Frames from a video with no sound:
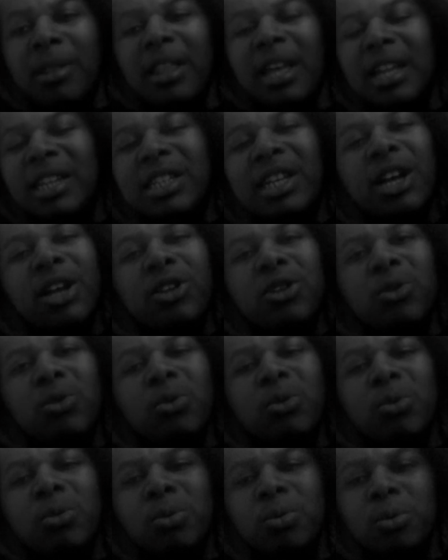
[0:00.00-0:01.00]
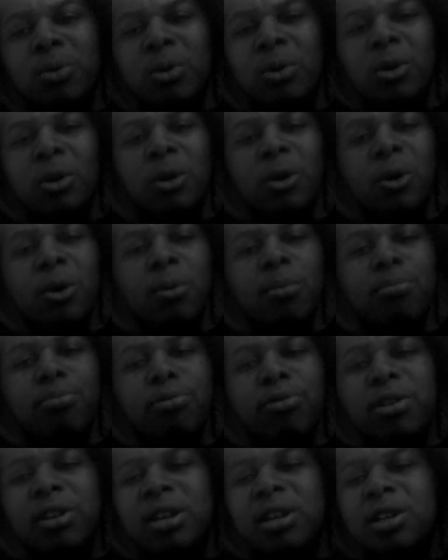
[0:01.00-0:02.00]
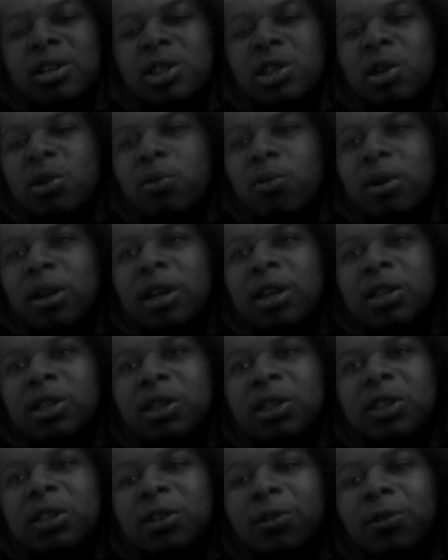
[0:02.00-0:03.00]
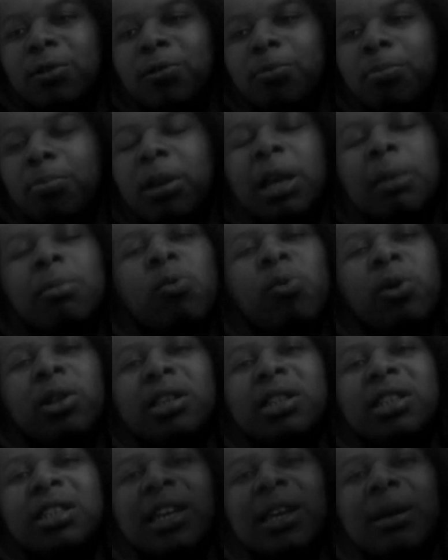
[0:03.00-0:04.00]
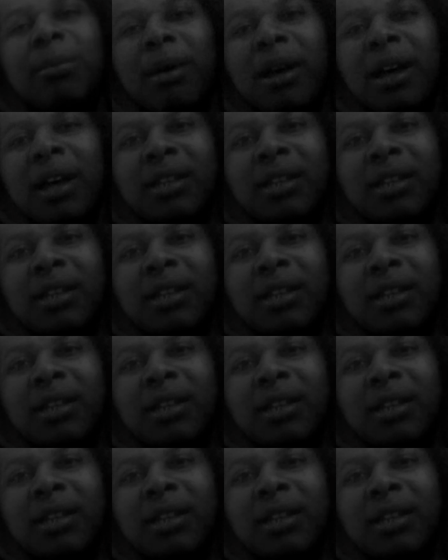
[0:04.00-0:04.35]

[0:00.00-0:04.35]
But that's how you breed generations of people with the same